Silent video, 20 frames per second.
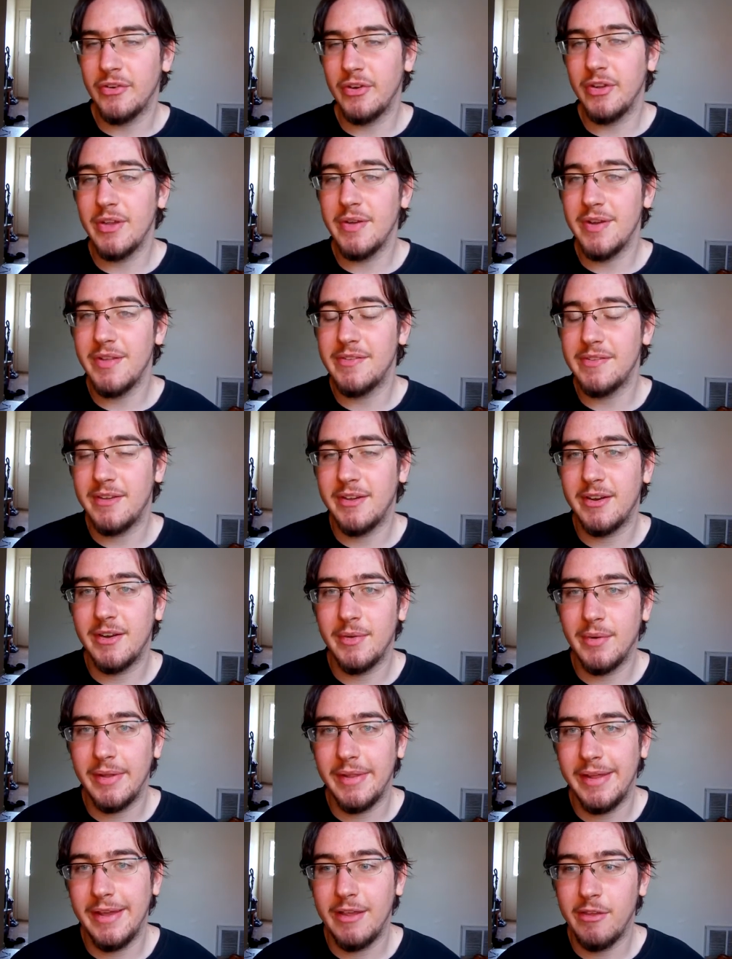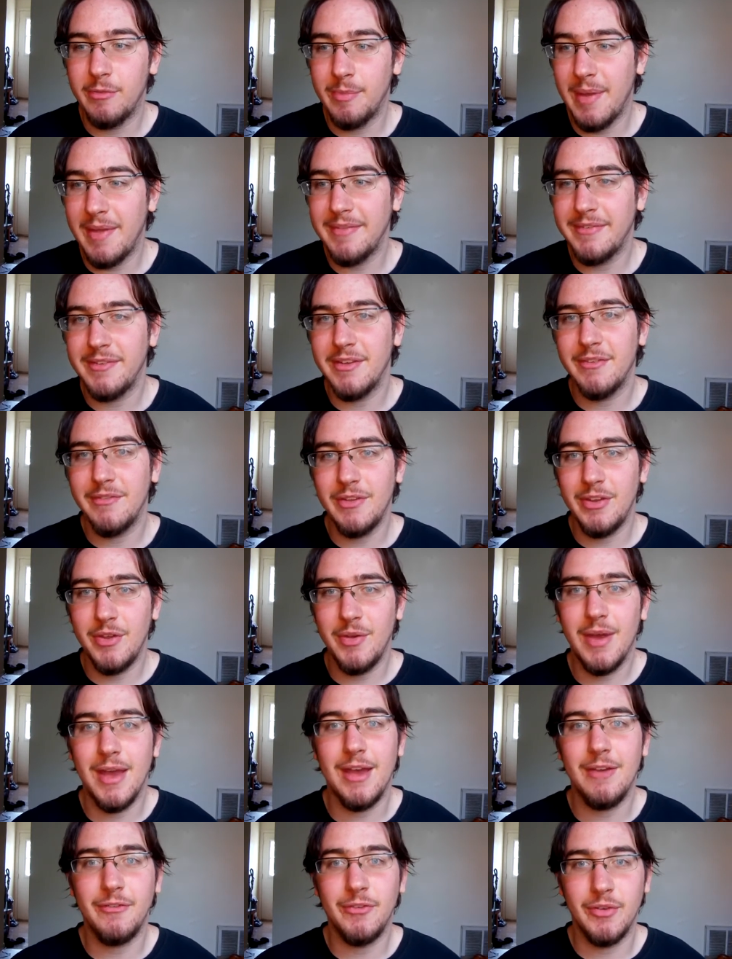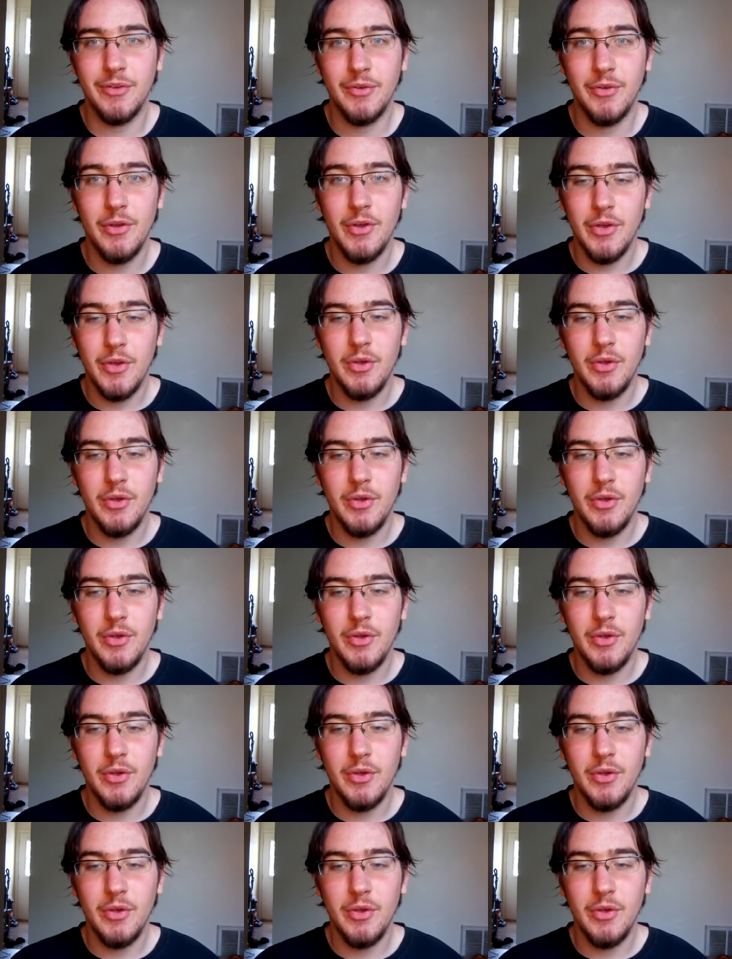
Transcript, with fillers: or units that are really expensive, and you have to